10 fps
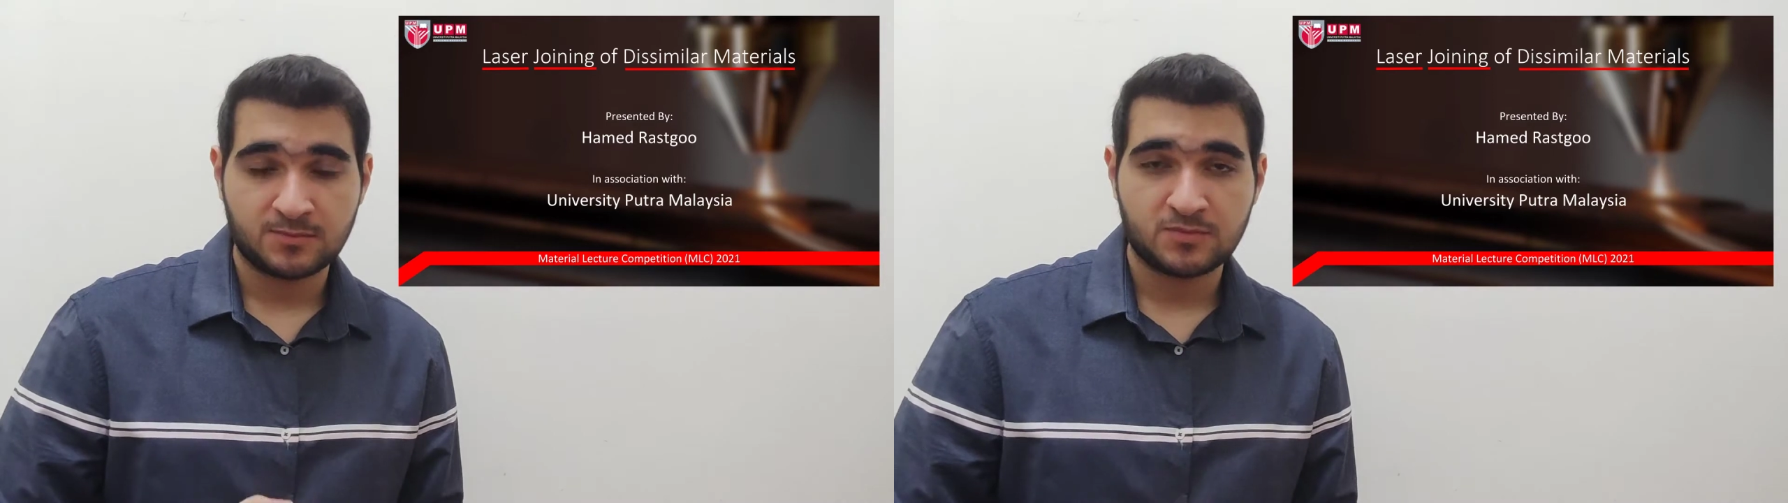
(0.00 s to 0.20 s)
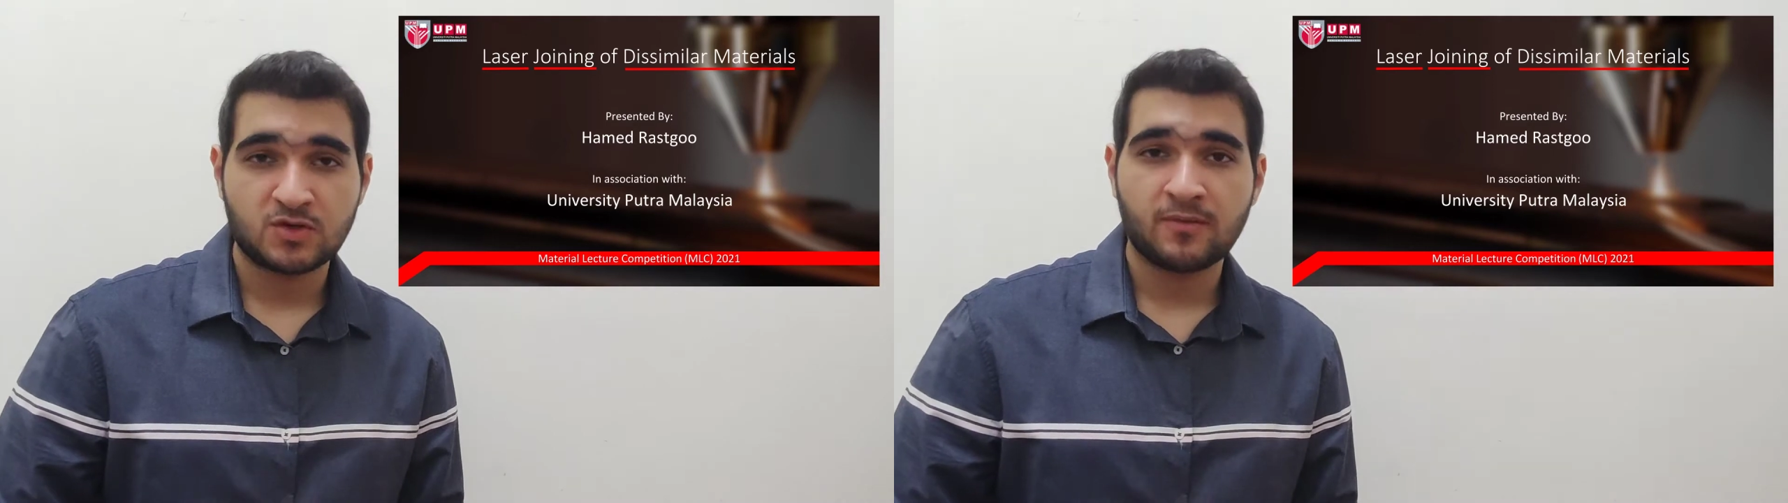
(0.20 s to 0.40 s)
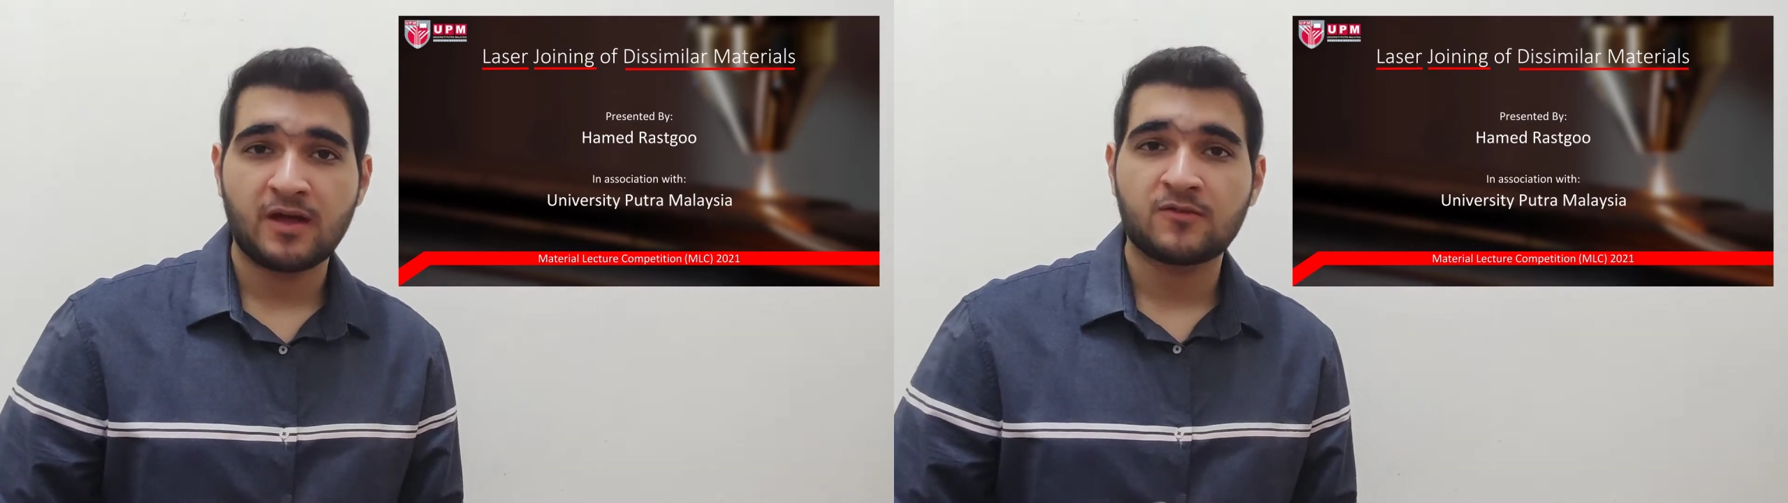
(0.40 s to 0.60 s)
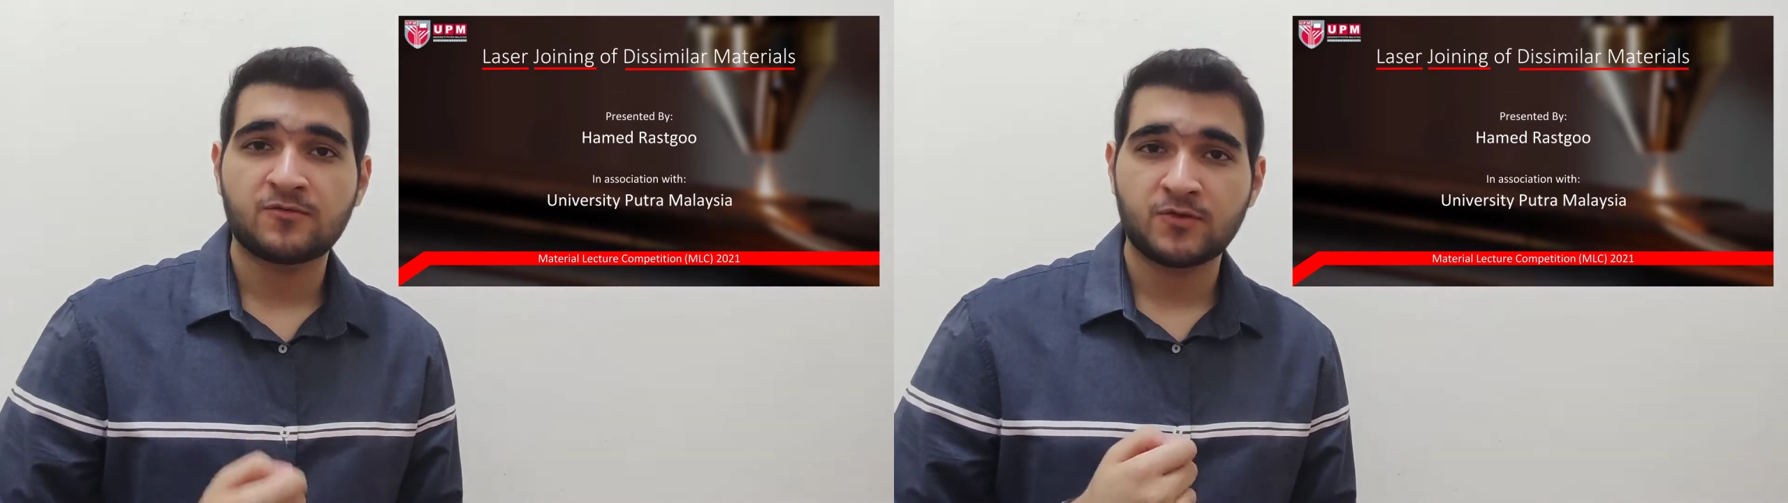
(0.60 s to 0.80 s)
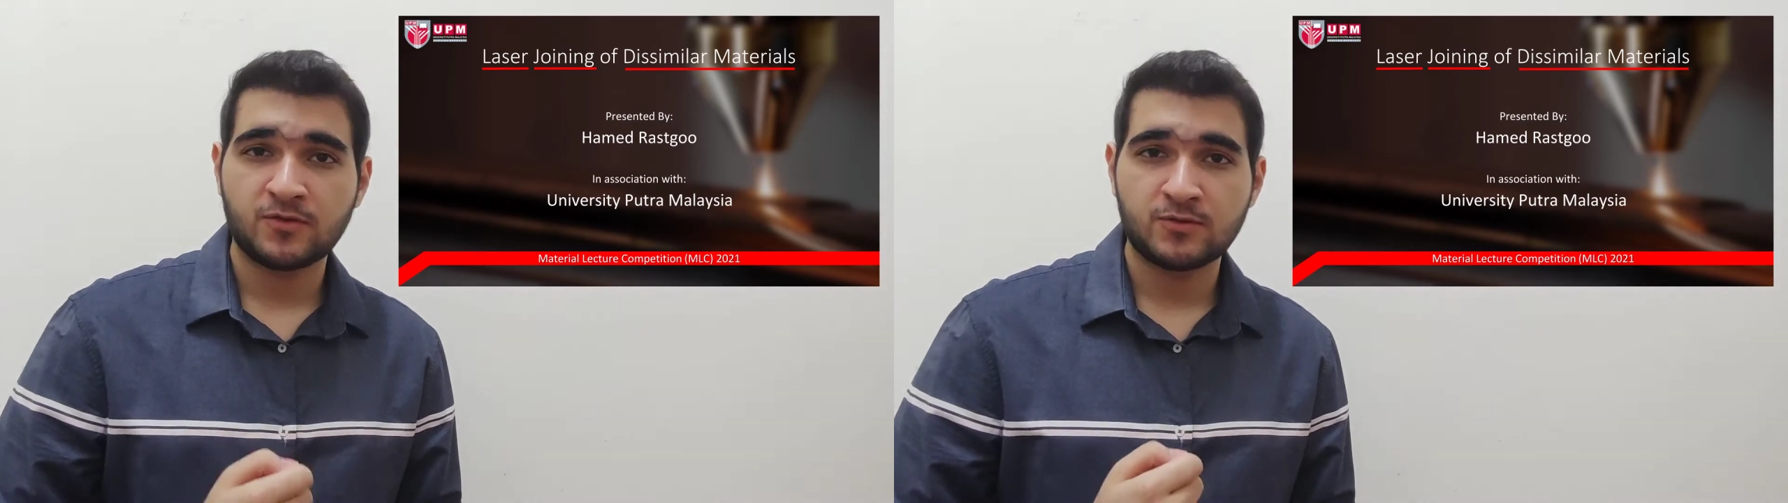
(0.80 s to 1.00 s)
So without
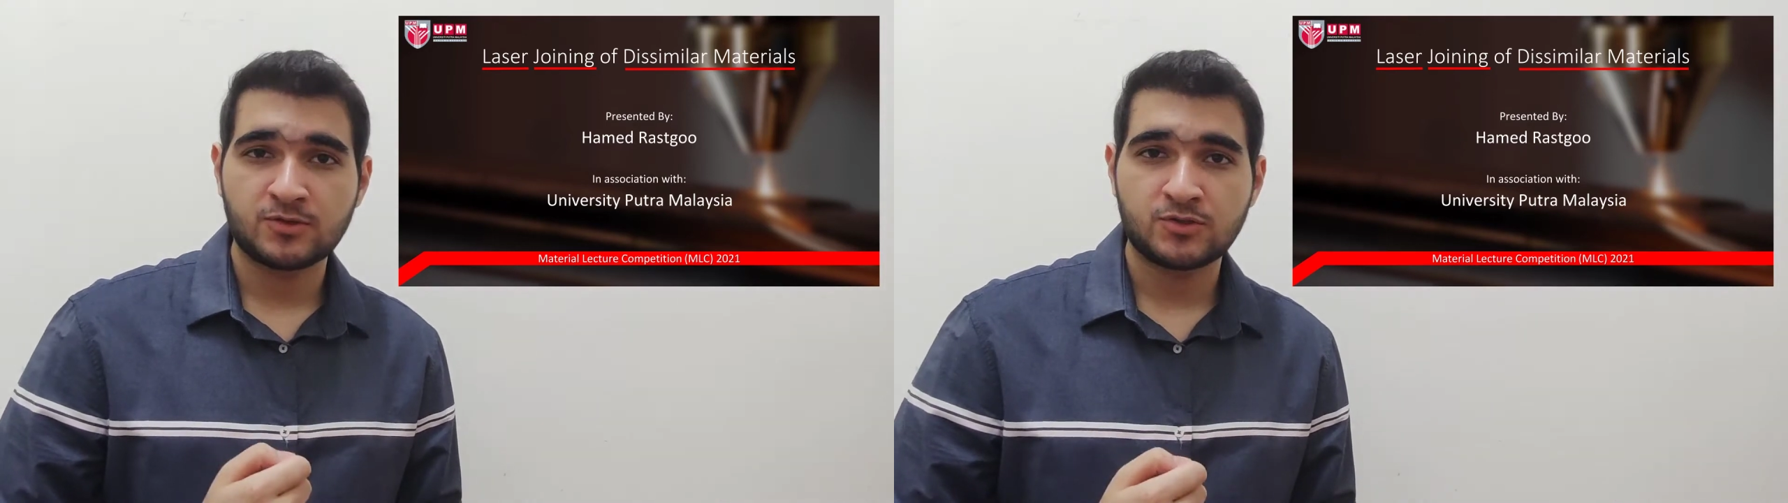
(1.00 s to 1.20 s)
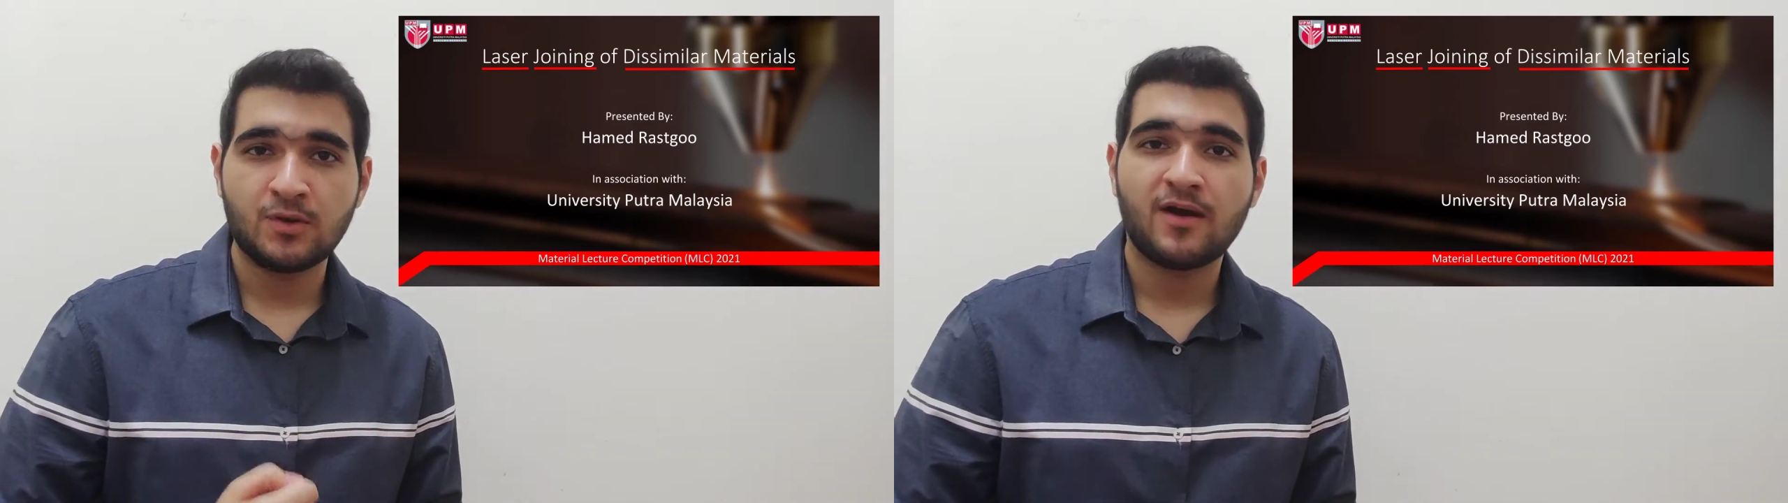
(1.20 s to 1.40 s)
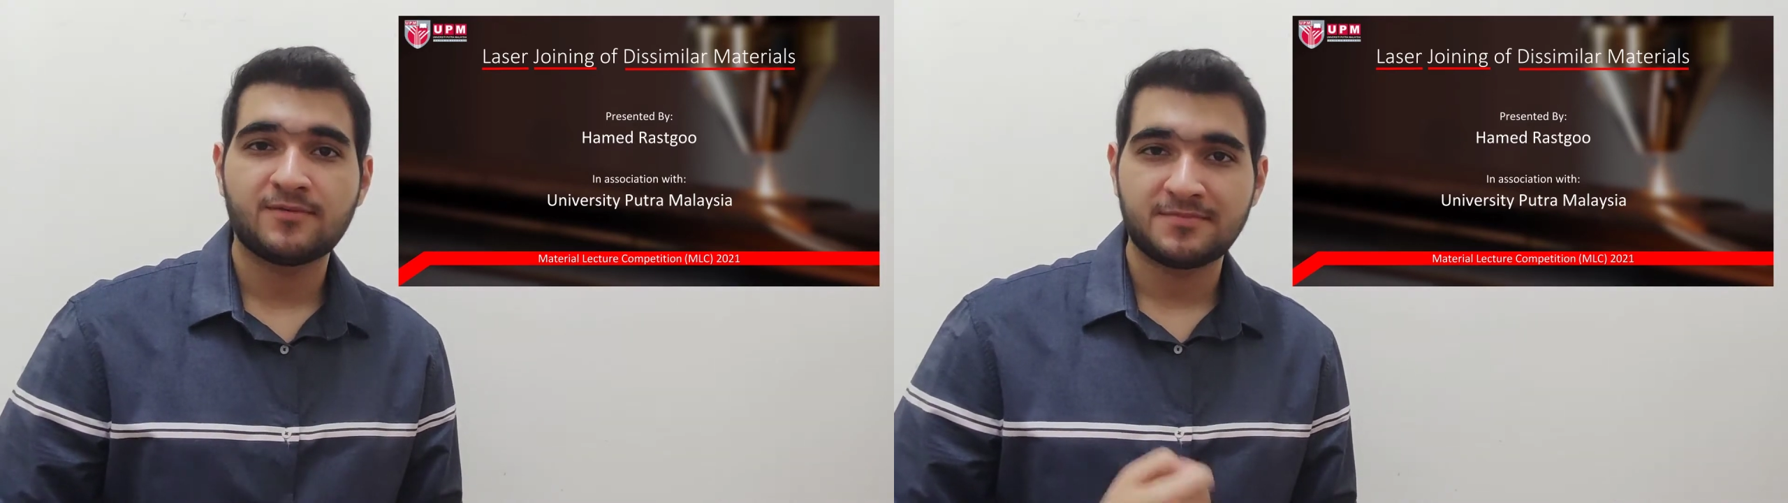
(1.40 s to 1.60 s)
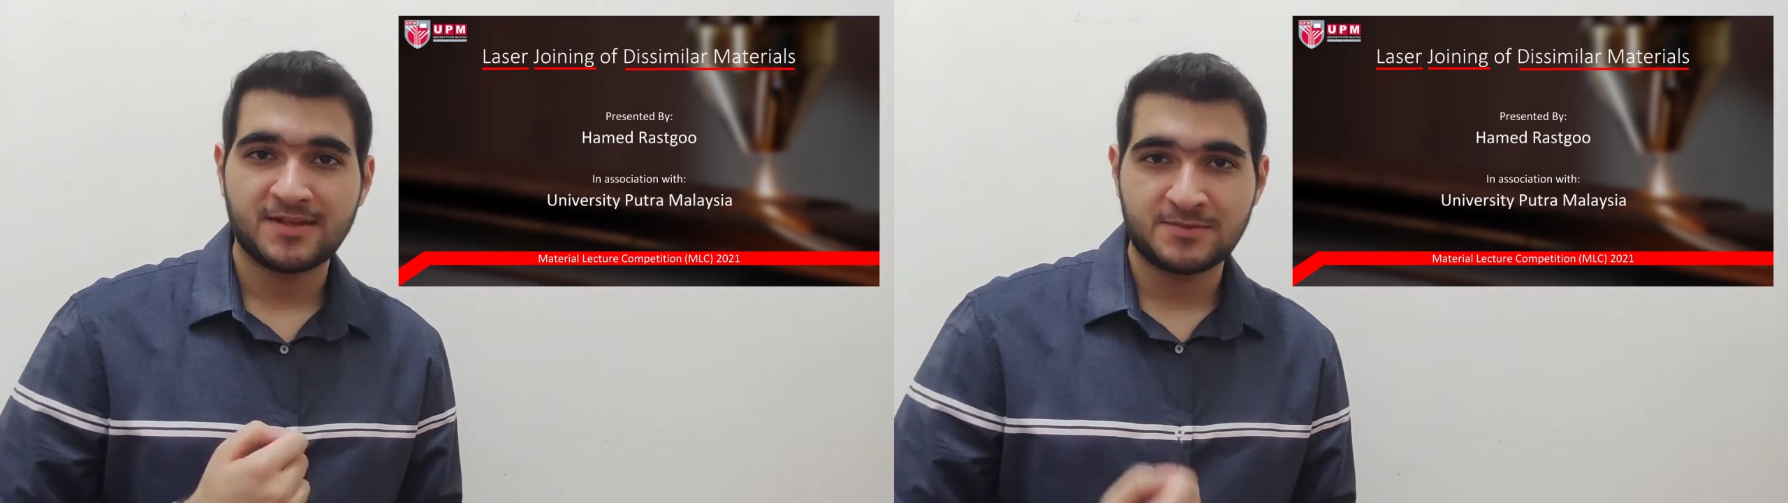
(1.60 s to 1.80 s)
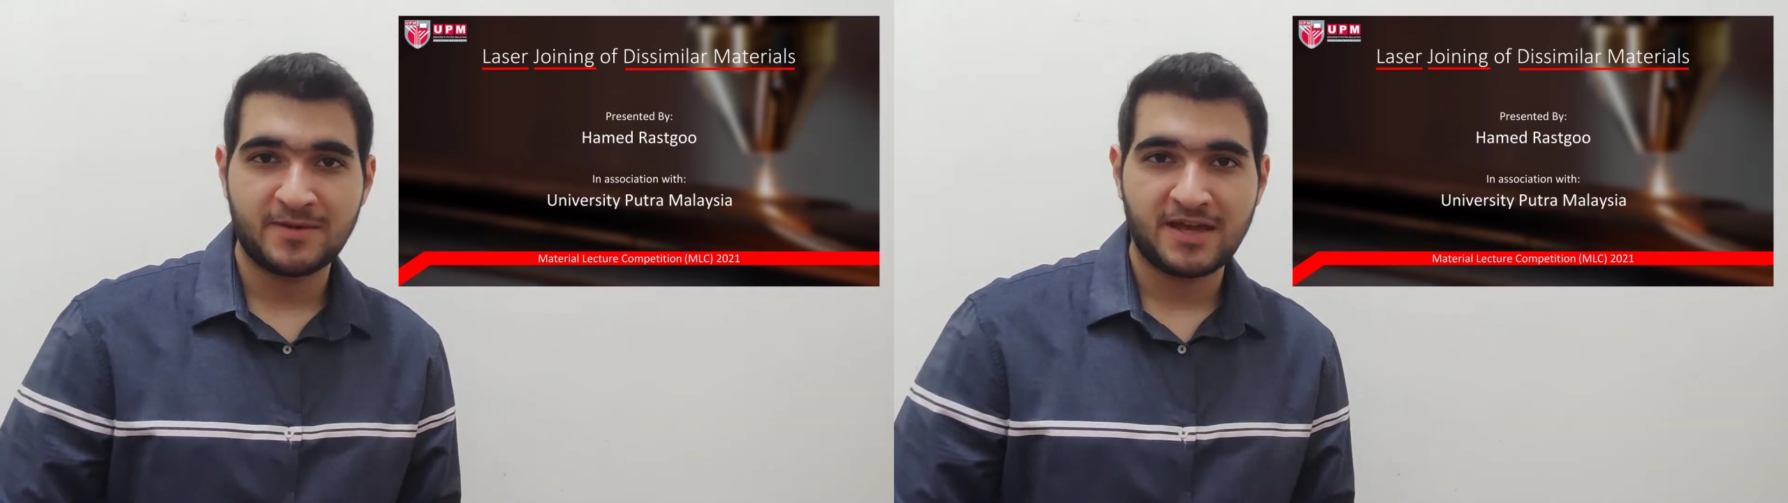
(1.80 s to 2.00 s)
further ado,
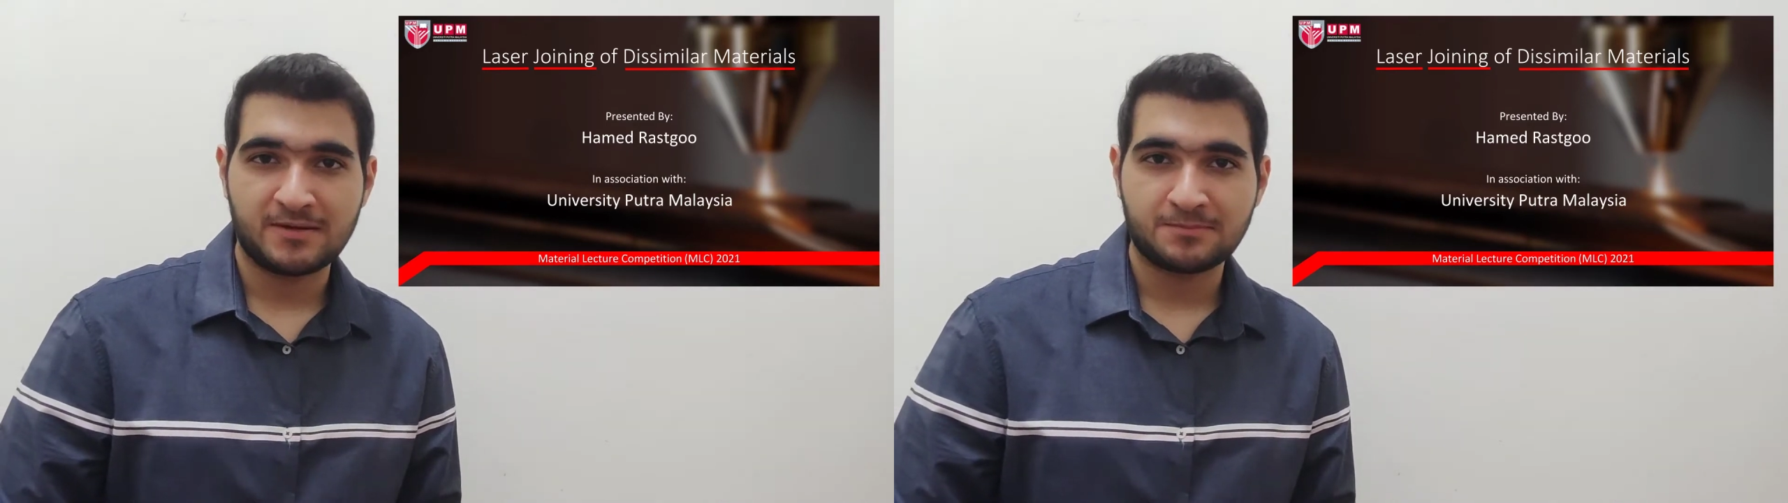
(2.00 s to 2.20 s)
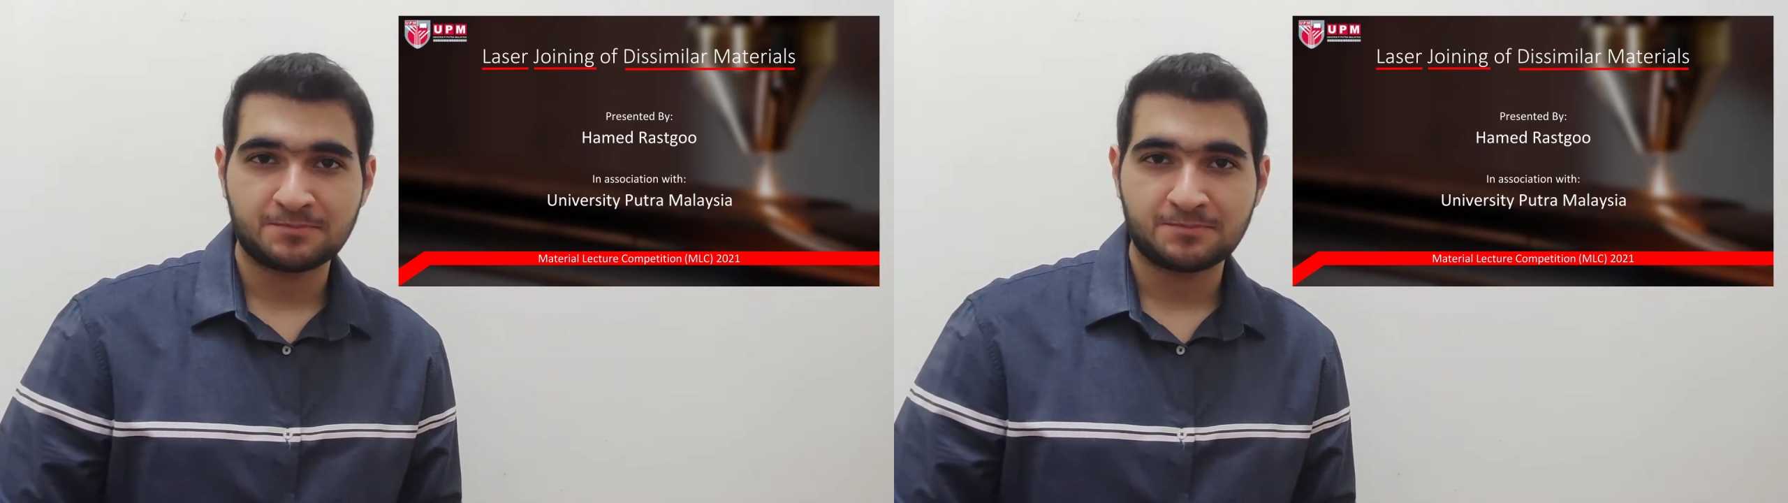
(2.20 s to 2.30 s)
let's begin.